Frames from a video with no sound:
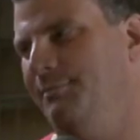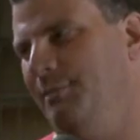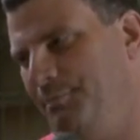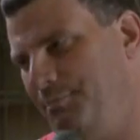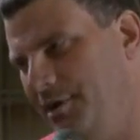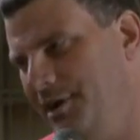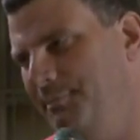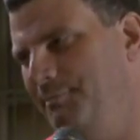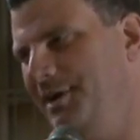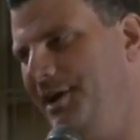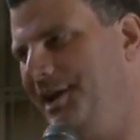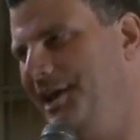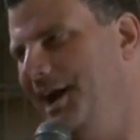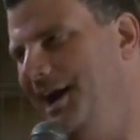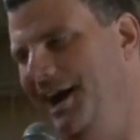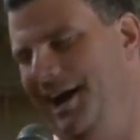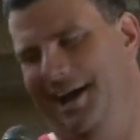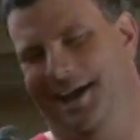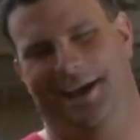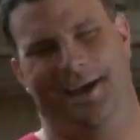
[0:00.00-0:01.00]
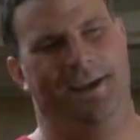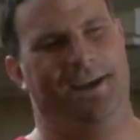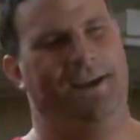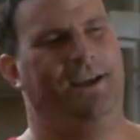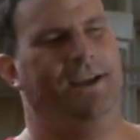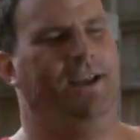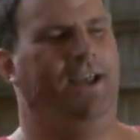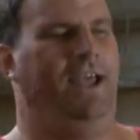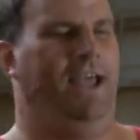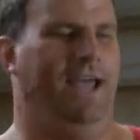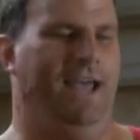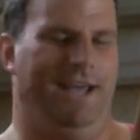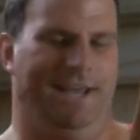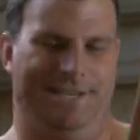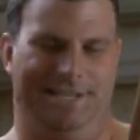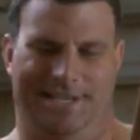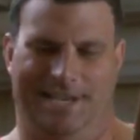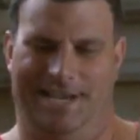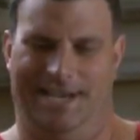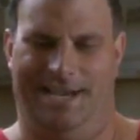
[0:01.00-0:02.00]
I'm a pretty big guy,
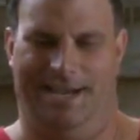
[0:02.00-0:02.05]
and